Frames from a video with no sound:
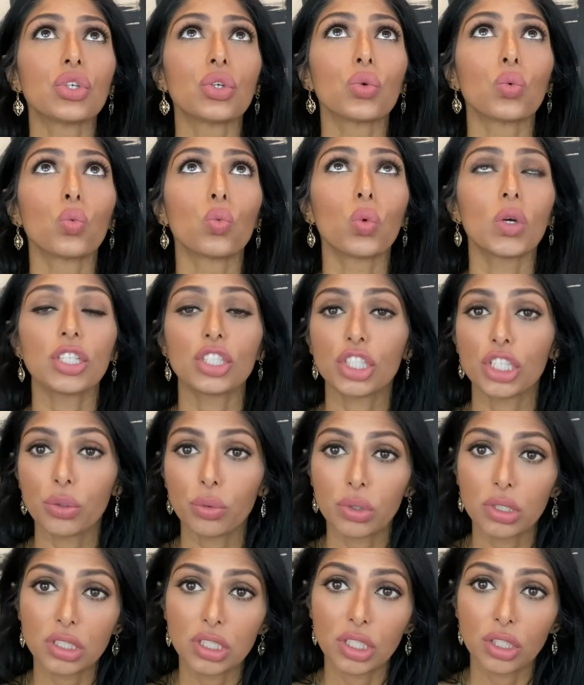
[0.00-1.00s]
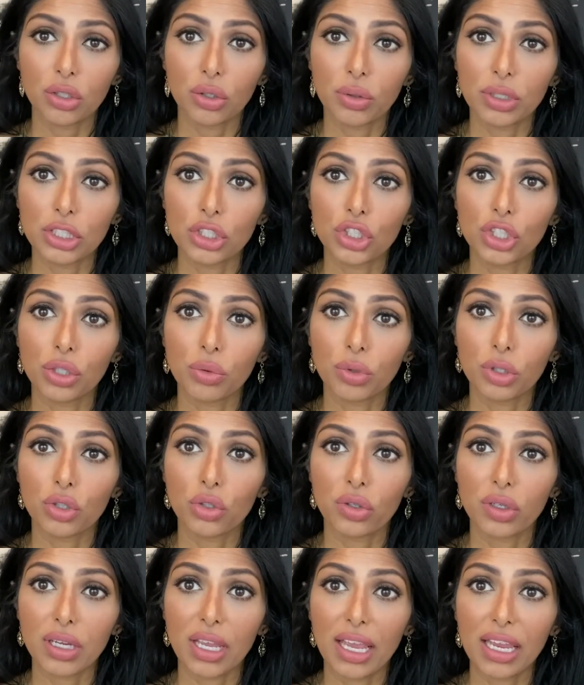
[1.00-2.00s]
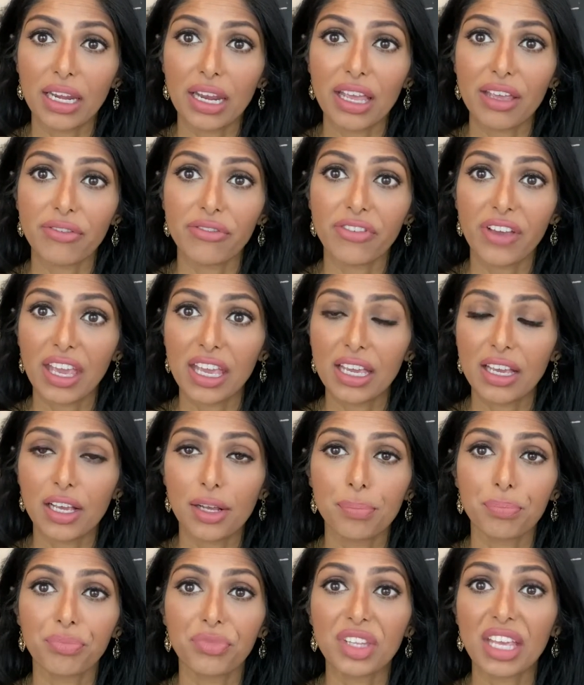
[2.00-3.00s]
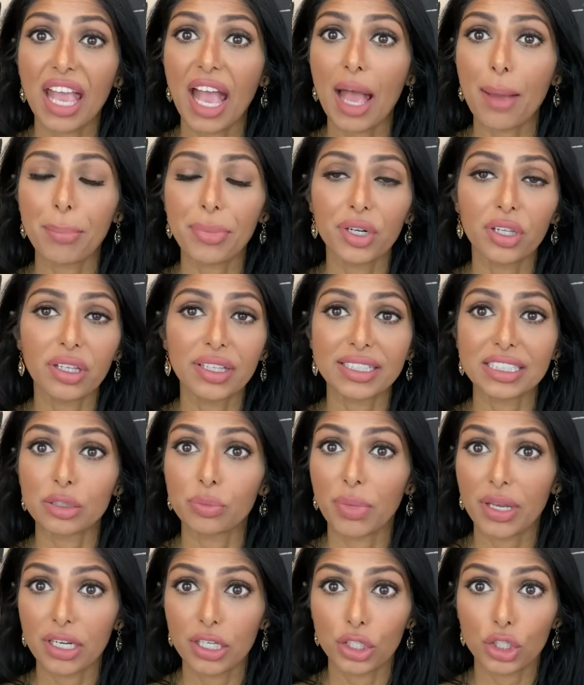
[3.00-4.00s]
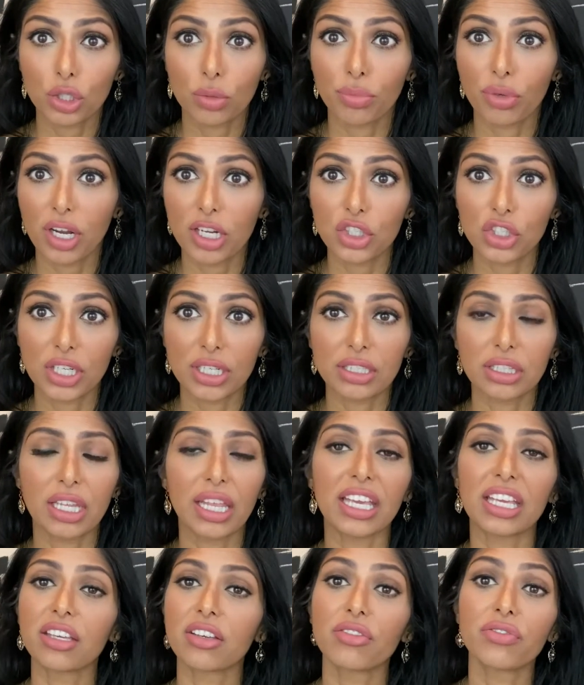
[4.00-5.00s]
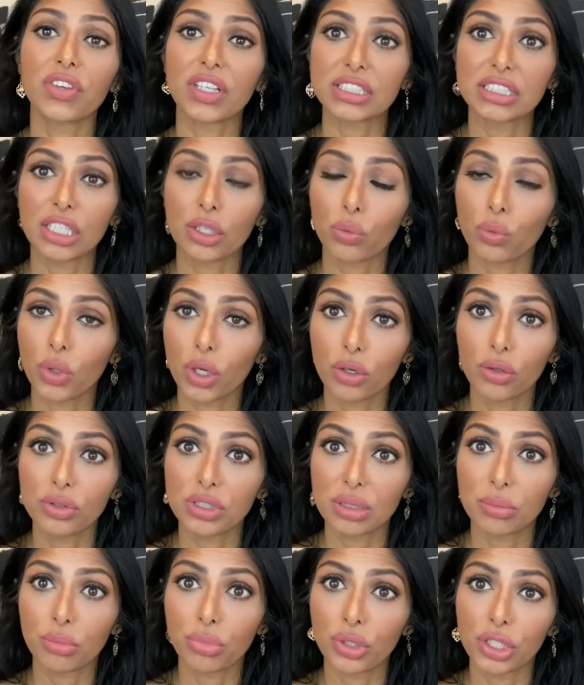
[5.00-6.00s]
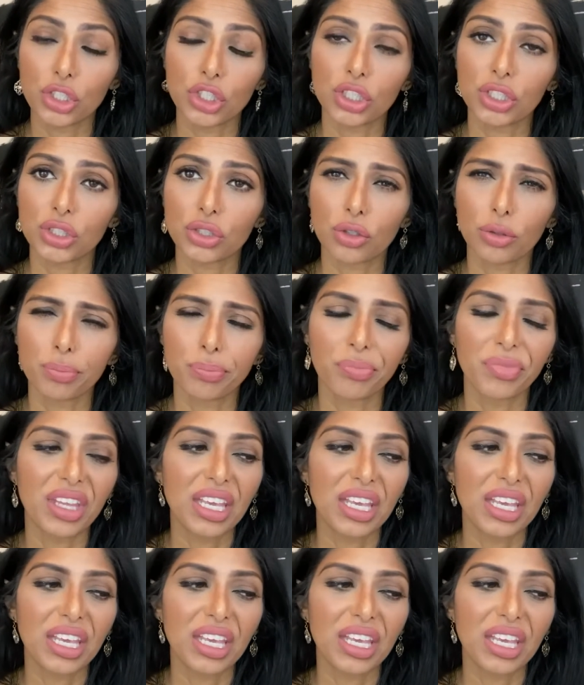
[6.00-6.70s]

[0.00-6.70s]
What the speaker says: What she would do is she would create a fake capital expenditure project, like fixing roads and bridges or